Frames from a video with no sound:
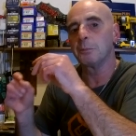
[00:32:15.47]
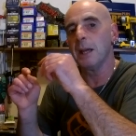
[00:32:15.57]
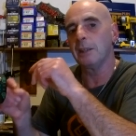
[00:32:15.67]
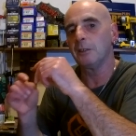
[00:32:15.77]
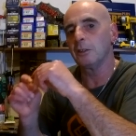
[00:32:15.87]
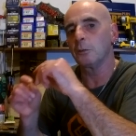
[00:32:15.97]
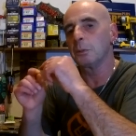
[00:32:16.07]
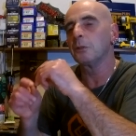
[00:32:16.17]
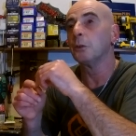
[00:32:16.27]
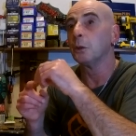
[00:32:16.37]
mentioned this
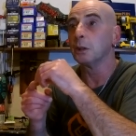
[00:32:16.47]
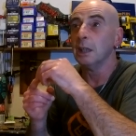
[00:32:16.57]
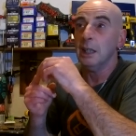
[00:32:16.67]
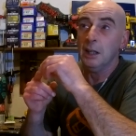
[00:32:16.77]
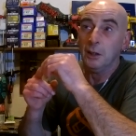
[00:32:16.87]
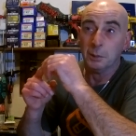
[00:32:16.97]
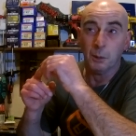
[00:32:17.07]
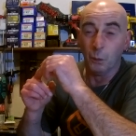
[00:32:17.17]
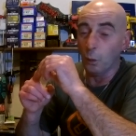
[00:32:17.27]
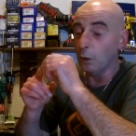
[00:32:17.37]
before, the
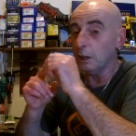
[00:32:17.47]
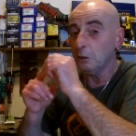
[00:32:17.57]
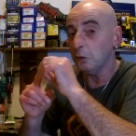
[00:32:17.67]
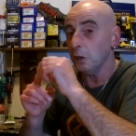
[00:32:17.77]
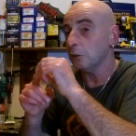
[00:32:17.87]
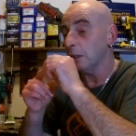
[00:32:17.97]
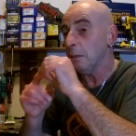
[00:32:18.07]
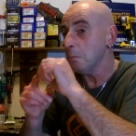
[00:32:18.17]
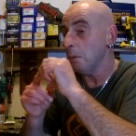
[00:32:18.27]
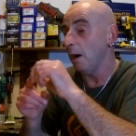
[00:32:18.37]
Milwaukee Surge
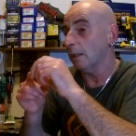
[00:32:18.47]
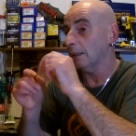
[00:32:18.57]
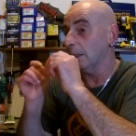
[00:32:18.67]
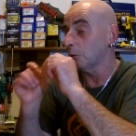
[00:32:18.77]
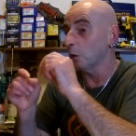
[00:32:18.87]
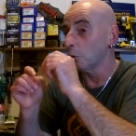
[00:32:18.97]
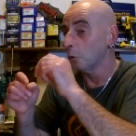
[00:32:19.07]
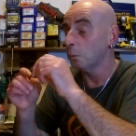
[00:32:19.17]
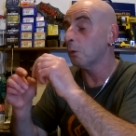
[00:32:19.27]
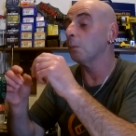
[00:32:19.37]
Impact has got a
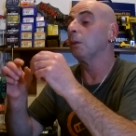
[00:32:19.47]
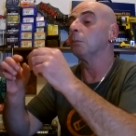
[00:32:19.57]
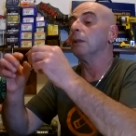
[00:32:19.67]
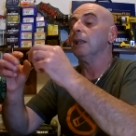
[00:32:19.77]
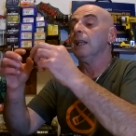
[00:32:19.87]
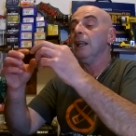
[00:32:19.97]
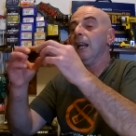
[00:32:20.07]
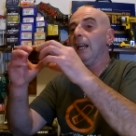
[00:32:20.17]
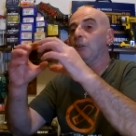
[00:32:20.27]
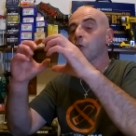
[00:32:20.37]
real problem.
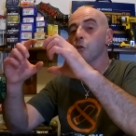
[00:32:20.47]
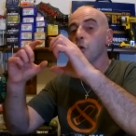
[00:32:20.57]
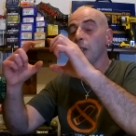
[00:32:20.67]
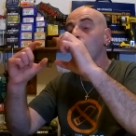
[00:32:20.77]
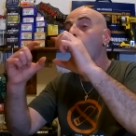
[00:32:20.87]
It's really